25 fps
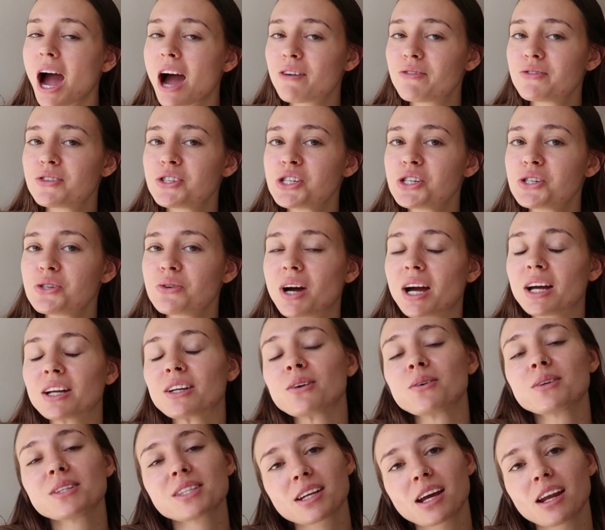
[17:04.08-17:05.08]
have to.
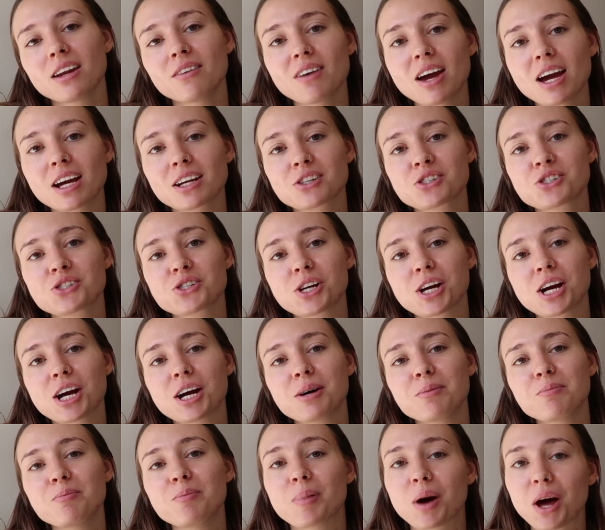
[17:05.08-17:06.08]
I know it's kind of
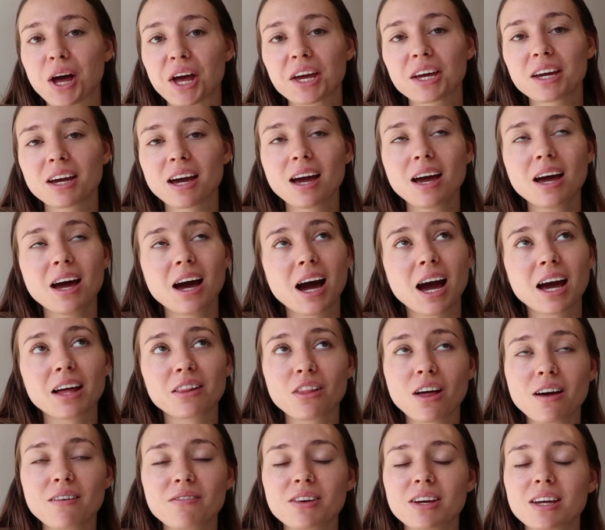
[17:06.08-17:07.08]
extra, but
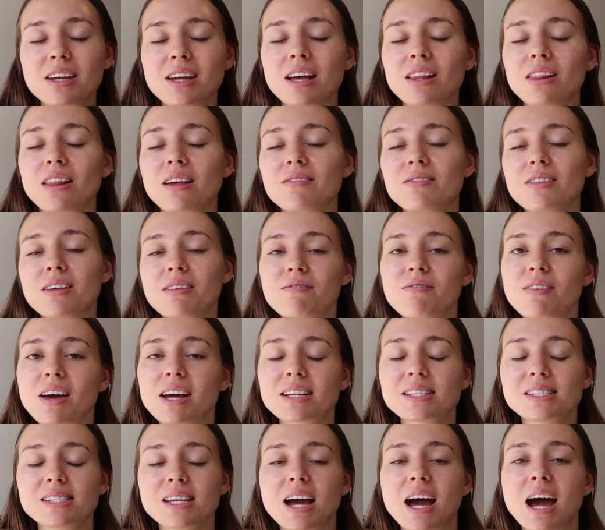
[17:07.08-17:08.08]
I love it. I love the
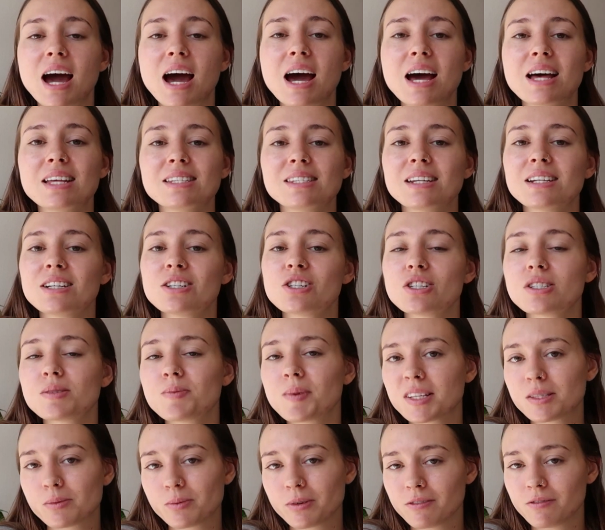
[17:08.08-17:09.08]
effects it has, and it
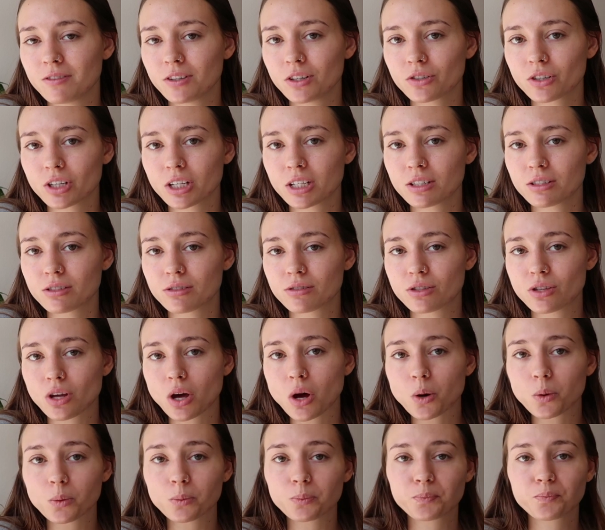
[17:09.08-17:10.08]
just makes me feel good.
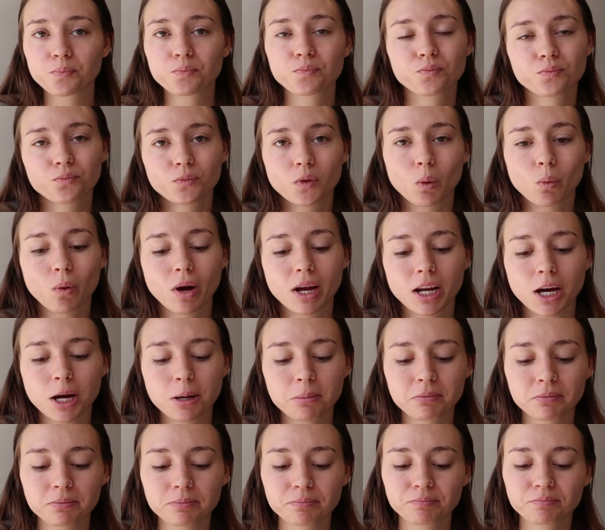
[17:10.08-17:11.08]
So why
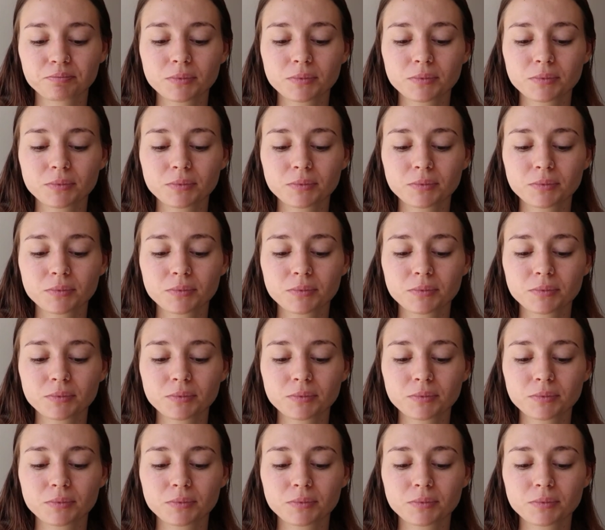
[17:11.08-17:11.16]
not?